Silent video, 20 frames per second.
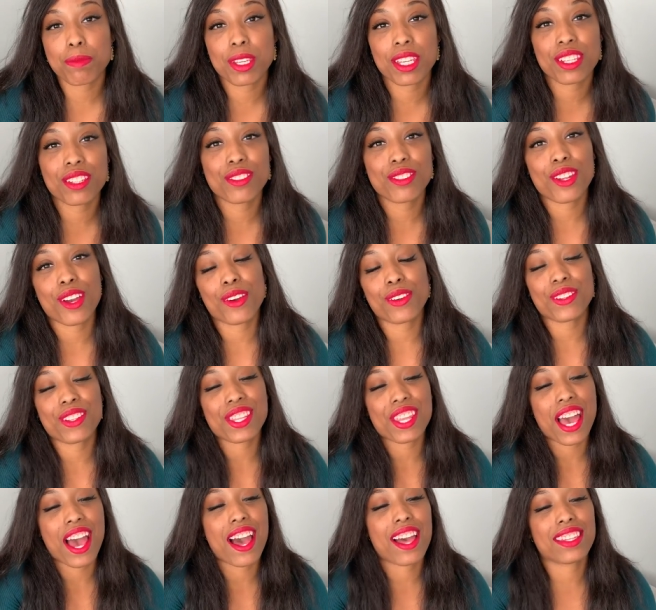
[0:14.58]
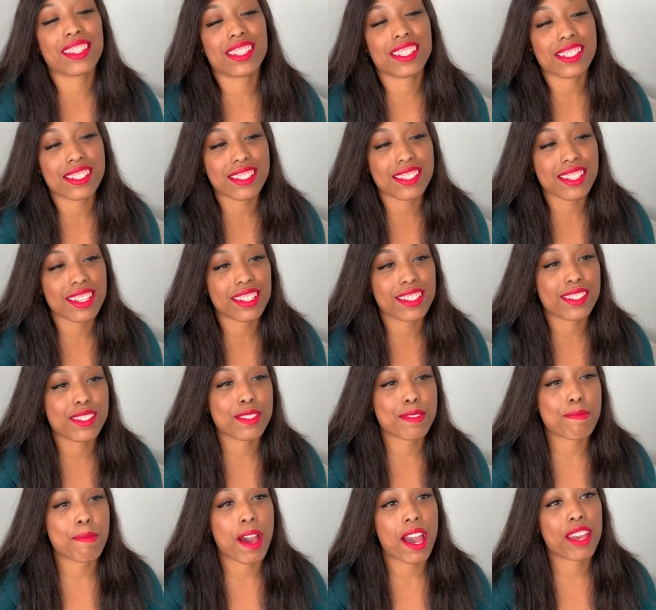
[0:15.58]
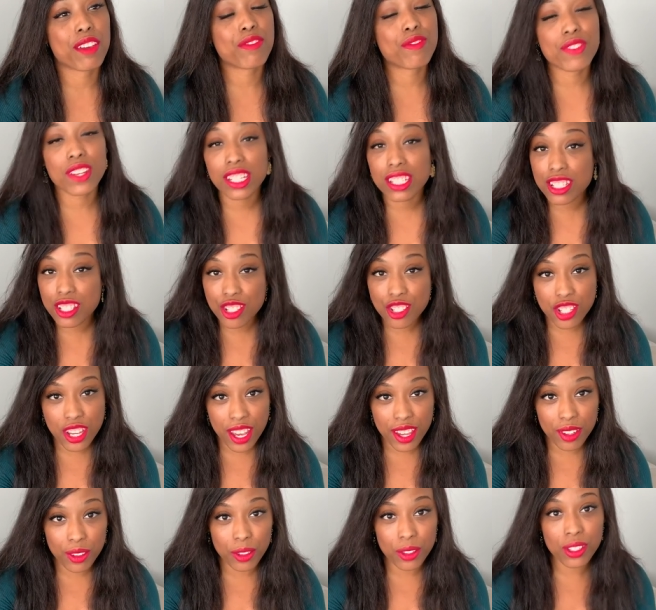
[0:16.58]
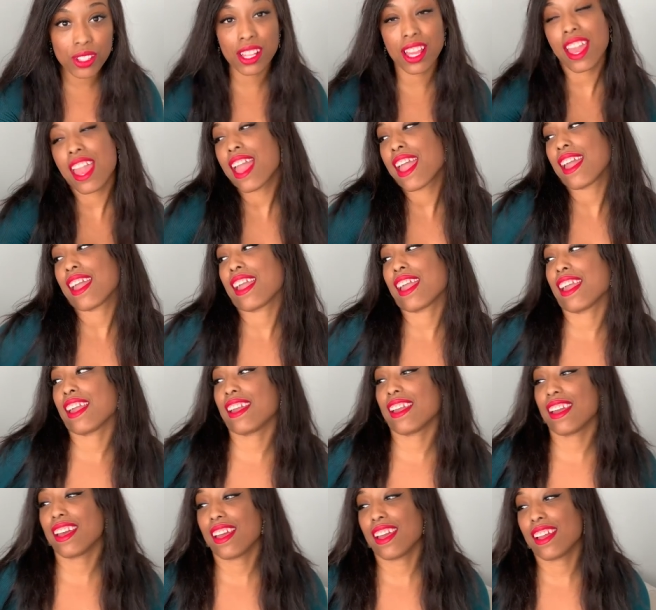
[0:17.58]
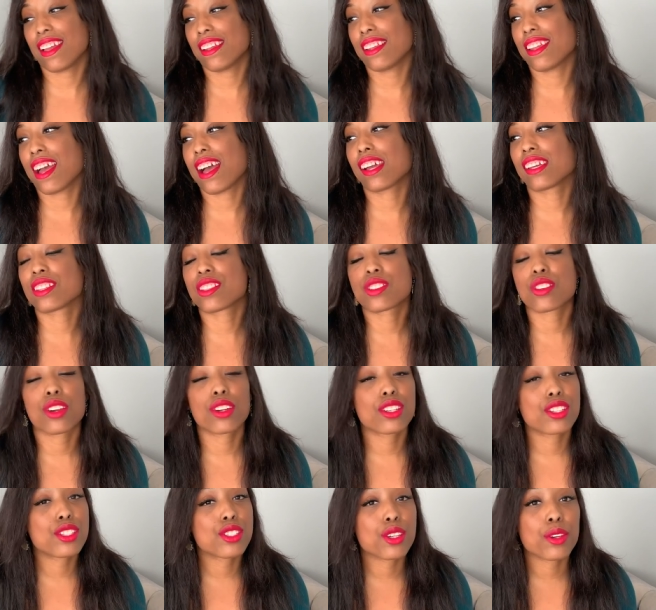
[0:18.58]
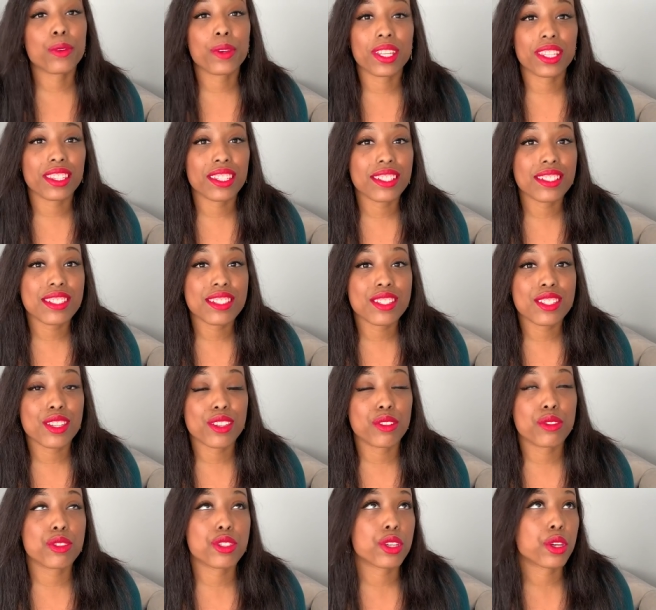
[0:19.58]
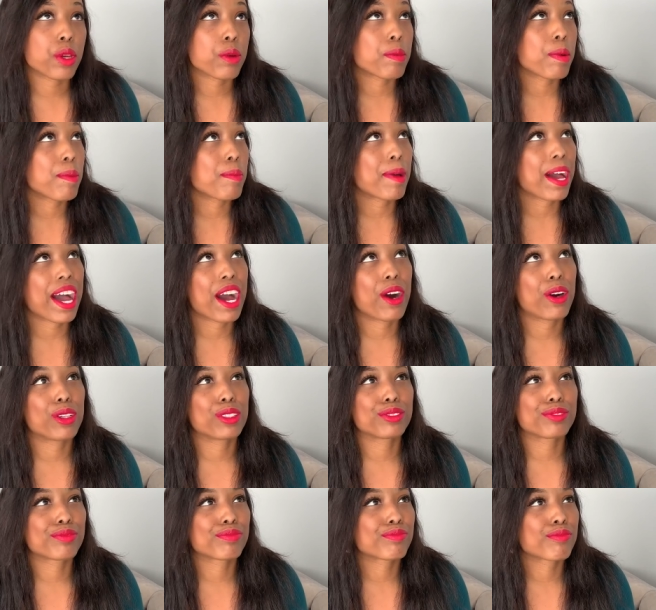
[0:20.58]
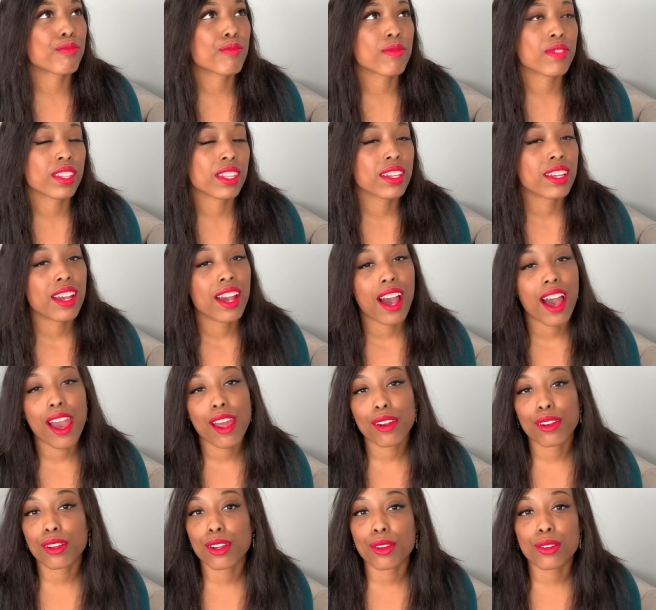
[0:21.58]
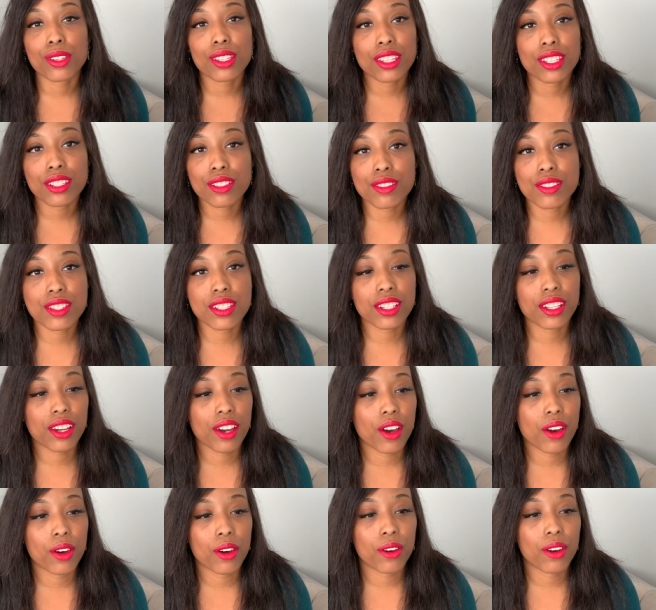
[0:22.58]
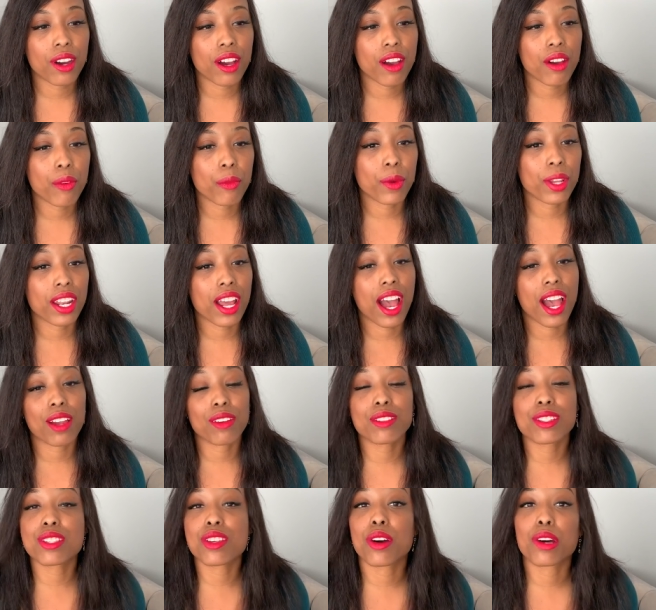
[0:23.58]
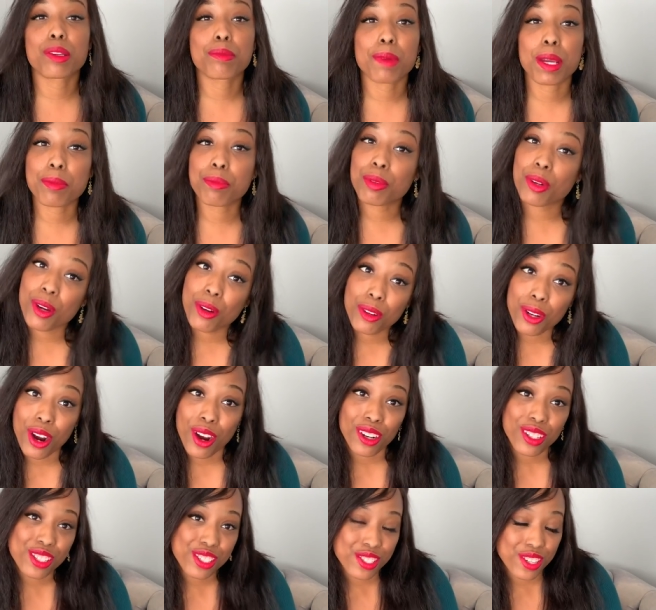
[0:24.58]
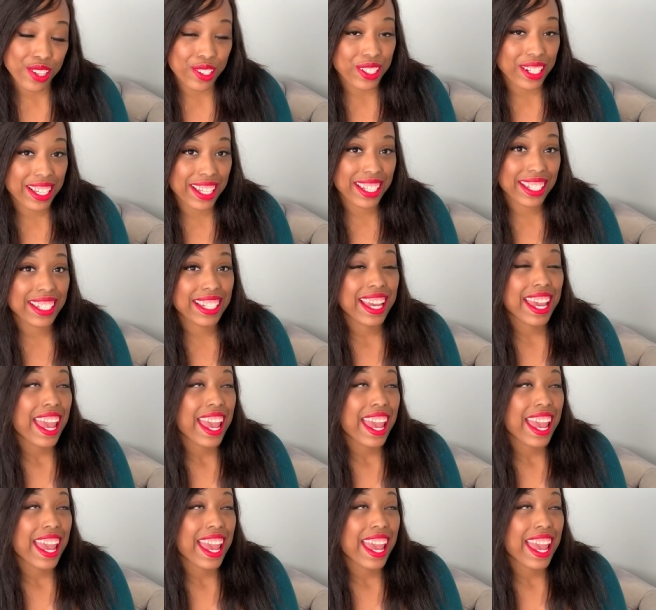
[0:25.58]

me, you know that this is my fitness channel and I started doing this YouTube about I don't know, years ago when I was on my pro card journey